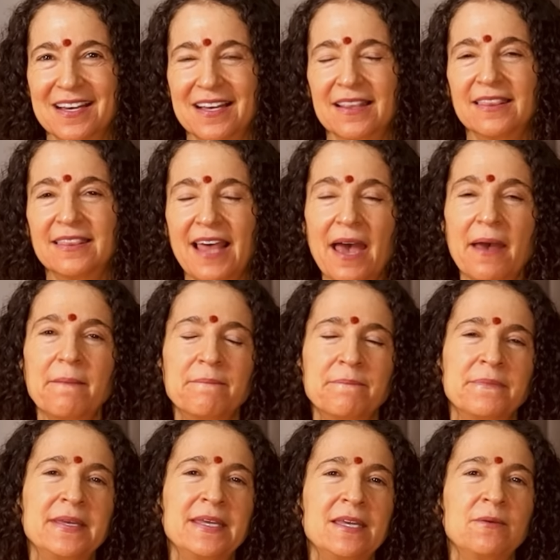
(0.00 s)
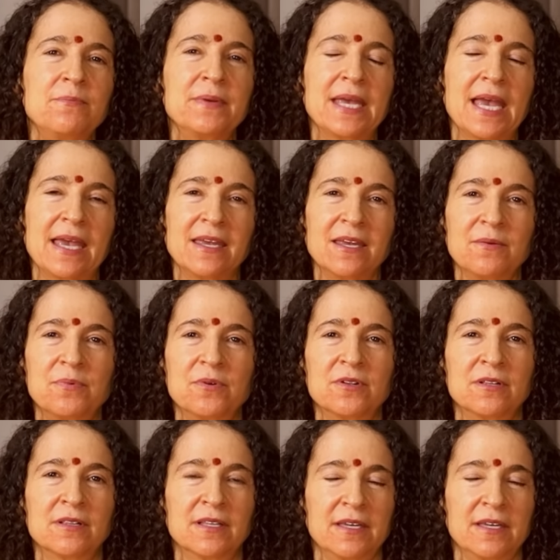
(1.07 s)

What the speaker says: Let me be able,